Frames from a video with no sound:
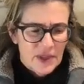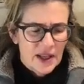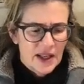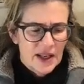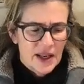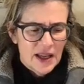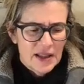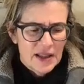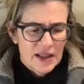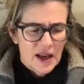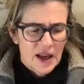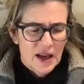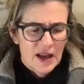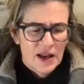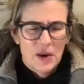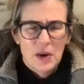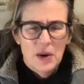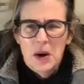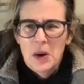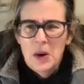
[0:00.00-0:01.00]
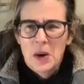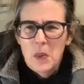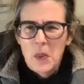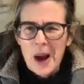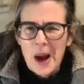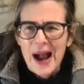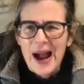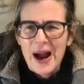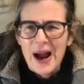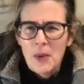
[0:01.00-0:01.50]
and i thought
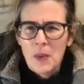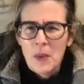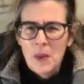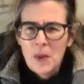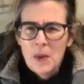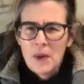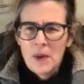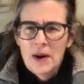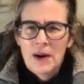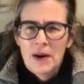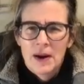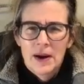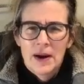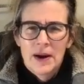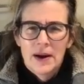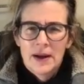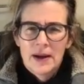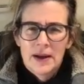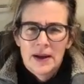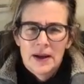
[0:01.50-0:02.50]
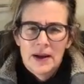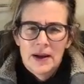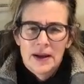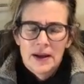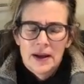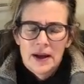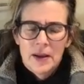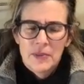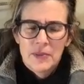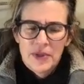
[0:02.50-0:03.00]
wow
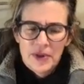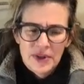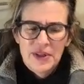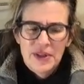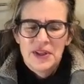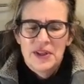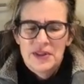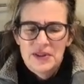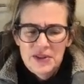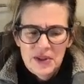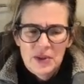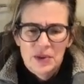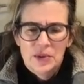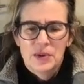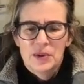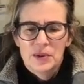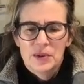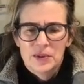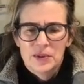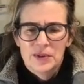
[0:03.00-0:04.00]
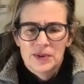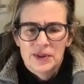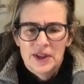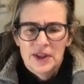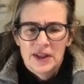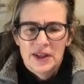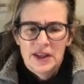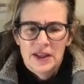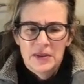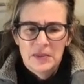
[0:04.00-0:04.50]
i'm 30 years old
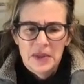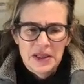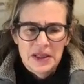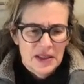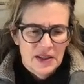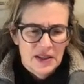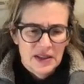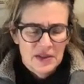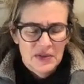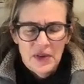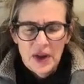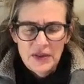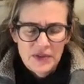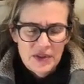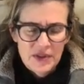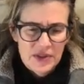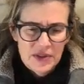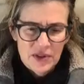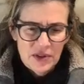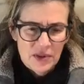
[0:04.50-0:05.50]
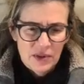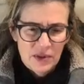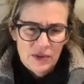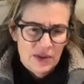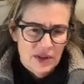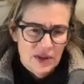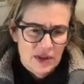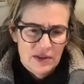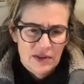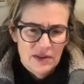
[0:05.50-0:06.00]
and my son is five years old
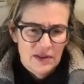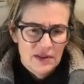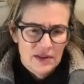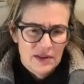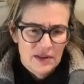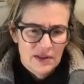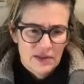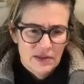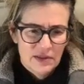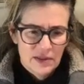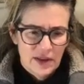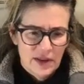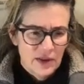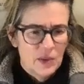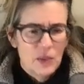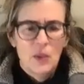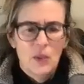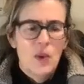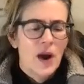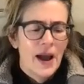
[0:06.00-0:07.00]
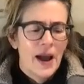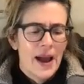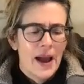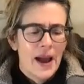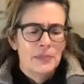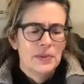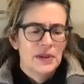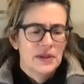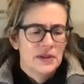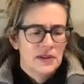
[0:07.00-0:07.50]
and like what
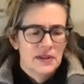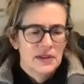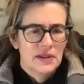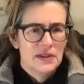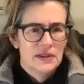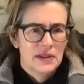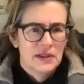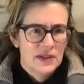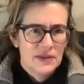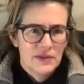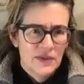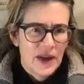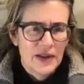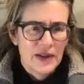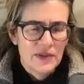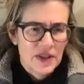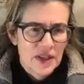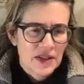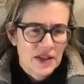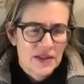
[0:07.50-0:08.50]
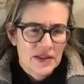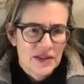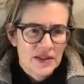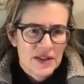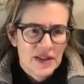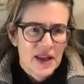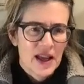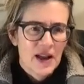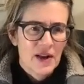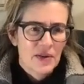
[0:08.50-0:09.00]
happened in five years
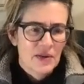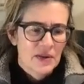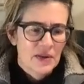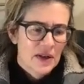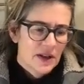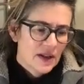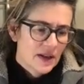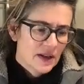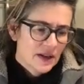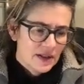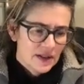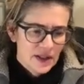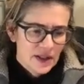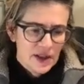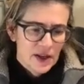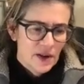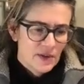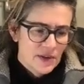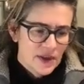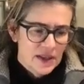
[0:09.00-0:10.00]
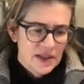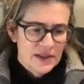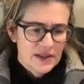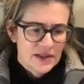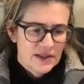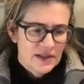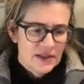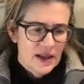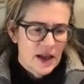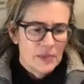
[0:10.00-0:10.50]
and now you know
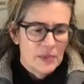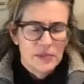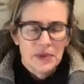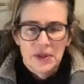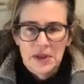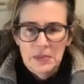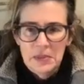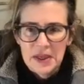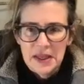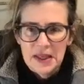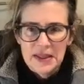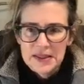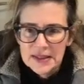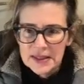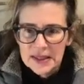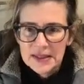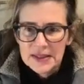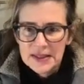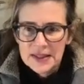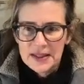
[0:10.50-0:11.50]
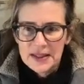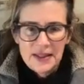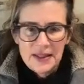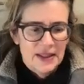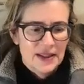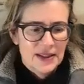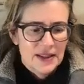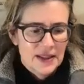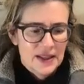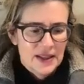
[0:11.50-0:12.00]
this i'm going to be
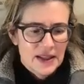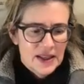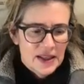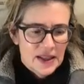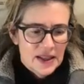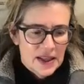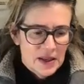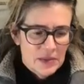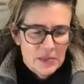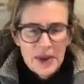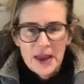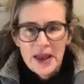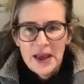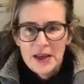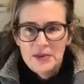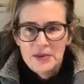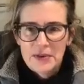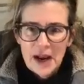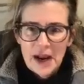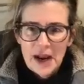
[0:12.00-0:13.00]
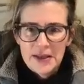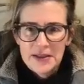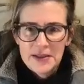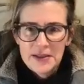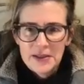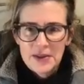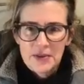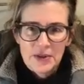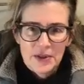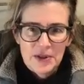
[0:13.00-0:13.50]
60 in may
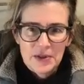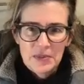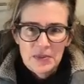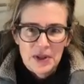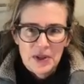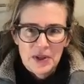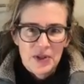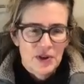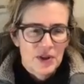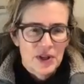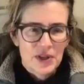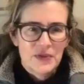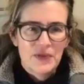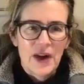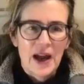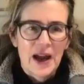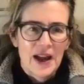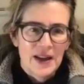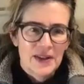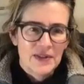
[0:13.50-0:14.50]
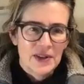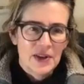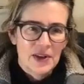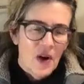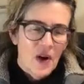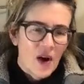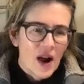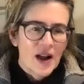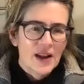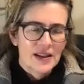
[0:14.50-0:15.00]
ryan's going to be 35 in
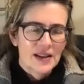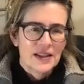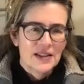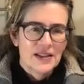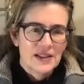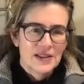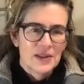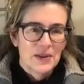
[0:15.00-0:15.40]
august